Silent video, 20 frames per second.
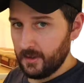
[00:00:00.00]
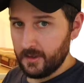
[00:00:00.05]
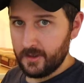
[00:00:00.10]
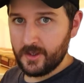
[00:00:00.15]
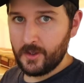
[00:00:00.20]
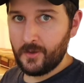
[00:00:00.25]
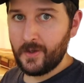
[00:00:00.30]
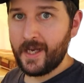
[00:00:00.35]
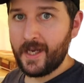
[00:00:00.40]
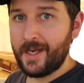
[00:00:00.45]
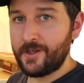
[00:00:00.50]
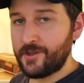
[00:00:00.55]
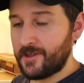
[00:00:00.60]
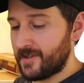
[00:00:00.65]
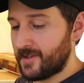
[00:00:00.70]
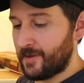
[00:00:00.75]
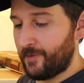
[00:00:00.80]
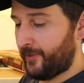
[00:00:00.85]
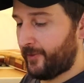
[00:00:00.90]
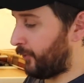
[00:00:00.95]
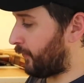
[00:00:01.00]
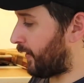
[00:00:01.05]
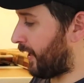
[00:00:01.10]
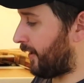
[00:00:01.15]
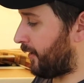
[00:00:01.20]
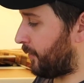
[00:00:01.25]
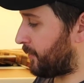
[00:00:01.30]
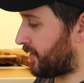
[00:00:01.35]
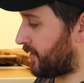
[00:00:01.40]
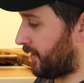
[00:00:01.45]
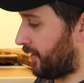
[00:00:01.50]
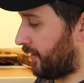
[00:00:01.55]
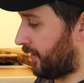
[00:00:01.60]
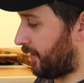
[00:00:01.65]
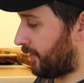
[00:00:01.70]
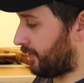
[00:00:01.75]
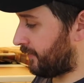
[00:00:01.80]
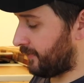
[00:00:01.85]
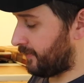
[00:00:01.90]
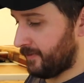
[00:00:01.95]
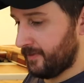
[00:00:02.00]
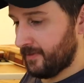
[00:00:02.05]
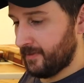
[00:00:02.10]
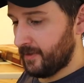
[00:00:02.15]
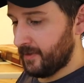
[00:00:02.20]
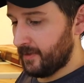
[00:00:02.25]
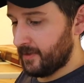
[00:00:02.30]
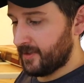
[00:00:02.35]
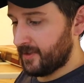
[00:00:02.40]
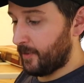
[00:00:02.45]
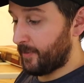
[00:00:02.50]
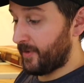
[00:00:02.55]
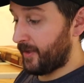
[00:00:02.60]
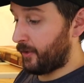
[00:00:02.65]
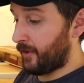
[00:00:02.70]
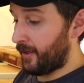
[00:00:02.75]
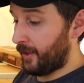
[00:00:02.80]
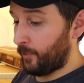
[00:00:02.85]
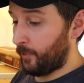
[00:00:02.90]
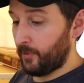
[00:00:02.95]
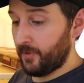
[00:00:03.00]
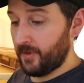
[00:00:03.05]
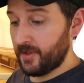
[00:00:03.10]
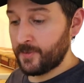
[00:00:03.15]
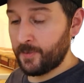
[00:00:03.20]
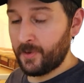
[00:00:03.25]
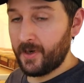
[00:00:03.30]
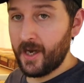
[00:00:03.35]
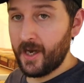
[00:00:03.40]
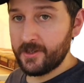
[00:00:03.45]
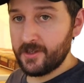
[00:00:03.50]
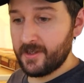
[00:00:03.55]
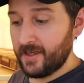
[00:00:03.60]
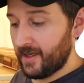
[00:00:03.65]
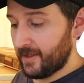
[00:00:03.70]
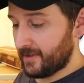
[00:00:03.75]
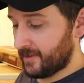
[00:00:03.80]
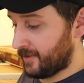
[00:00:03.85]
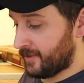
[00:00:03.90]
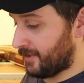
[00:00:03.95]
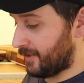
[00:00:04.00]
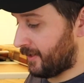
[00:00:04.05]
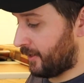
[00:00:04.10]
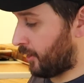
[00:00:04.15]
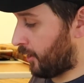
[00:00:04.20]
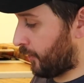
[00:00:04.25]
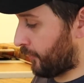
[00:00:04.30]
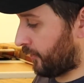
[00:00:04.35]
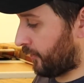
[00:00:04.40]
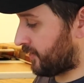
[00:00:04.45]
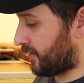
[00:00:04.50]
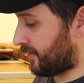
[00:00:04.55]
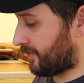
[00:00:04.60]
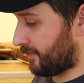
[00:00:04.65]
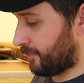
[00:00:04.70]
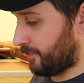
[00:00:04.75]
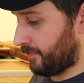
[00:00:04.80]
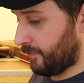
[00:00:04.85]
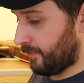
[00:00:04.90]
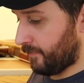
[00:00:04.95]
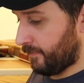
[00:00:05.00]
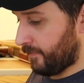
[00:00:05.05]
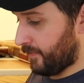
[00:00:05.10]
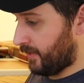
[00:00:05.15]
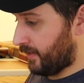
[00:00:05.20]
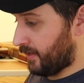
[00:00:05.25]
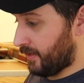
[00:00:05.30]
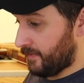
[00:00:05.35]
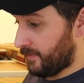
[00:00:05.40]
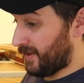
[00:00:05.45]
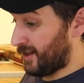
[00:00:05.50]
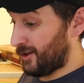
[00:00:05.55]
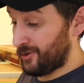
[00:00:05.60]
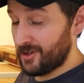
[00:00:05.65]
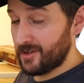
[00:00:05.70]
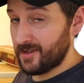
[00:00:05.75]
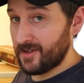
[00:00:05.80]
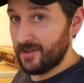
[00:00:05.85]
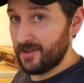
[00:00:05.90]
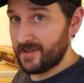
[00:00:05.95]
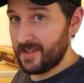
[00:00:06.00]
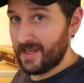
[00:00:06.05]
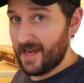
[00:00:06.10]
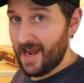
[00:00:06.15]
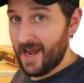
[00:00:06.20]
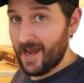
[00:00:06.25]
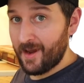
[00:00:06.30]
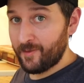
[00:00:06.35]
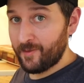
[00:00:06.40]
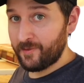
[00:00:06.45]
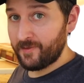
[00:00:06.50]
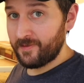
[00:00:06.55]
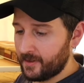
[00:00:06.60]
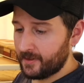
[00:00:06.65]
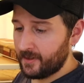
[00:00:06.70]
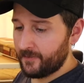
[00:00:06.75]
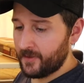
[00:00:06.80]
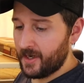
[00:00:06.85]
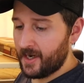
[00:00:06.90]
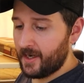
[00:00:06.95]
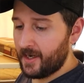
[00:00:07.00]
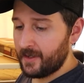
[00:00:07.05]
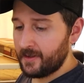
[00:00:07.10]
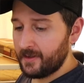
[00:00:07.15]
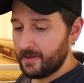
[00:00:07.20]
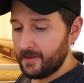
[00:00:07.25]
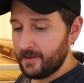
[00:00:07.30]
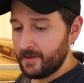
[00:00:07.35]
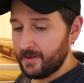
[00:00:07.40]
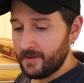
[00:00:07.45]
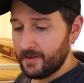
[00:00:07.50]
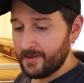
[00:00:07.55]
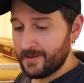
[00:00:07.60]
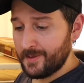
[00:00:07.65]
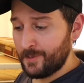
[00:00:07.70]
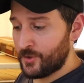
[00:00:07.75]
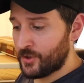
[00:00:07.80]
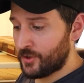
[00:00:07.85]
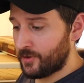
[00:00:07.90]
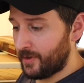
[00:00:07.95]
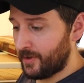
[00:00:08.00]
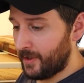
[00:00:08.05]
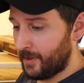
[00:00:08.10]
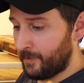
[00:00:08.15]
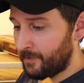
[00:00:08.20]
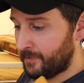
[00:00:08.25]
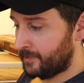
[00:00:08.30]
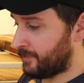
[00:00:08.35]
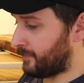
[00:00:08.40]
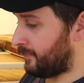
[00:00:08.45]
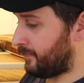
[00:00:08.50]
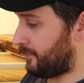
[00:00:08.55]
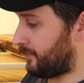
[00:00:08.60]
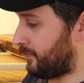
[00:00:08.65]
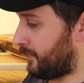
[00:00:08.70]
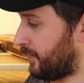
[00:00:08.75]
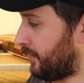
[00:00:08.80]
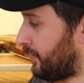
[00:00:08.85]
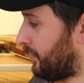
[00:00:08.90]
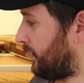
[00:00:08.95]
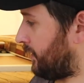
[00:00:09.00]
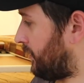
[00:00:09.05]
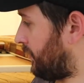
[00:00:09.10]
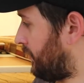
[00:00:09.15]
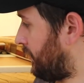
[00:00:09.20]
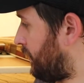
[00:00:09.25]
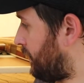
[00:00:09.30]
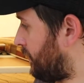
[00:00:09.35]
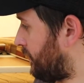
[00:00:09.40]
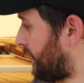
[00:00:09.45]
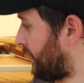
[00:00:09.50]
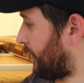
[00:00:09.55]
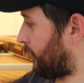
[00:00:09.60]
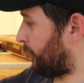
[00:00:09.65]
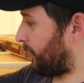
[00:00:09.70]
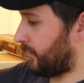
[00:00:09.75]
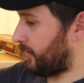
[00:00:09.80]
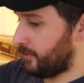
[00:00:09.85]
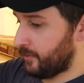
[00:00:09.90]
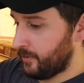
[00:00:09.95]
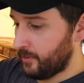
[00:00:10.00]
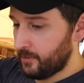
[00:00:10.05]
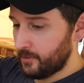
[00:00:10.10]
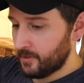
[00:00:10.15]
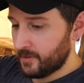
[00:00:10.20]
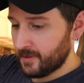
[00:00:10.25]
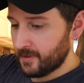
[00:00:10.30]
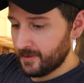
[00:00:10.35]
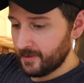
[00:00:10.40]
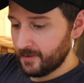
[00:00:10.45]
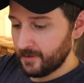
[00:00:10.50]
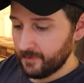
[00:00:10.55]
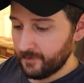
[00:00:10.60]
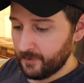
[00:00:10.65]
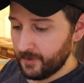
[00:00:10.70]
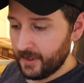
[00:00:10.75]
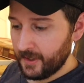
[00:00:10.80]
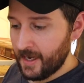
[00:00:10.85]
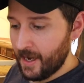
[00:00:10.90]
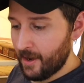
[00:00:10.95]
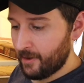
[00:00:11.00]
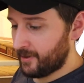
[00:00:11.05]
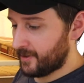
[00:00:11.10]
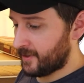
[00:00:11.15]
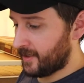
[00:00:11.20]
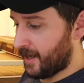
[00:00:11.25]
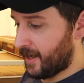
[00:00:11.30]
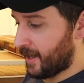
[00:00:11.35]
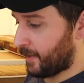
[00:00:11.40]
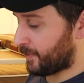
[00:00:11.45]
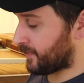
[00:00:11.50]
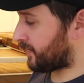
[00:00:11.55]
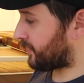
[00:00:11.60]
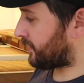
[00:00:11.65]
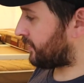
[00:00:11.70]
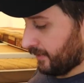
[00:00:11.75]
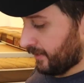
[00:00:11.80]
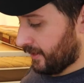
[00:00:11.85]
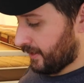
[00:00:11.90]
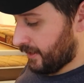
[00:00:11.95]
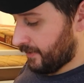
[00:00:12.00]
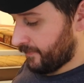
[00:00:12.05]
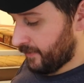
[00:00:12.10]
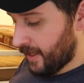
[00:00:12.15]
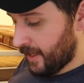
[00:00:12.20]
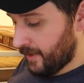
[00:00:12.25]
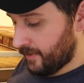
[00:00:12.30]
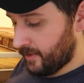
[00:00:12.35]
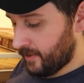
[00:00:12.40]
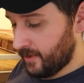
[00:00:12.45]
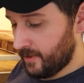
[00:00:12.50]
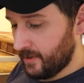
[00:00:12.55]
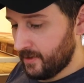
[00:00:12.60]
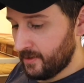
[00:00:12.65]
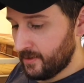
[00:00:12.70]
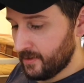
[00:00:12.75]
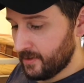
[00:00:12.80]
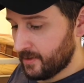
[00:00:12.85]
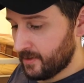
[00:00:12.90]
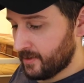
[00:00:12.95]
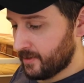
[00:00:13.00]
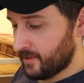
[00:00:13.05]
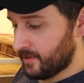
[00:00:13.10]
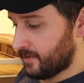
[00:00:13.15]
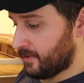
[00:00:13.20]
So I got just a few items here. Some that'll help with this project and others that are just good to have. I've got some trim that'll be used for the countertops, and I've got these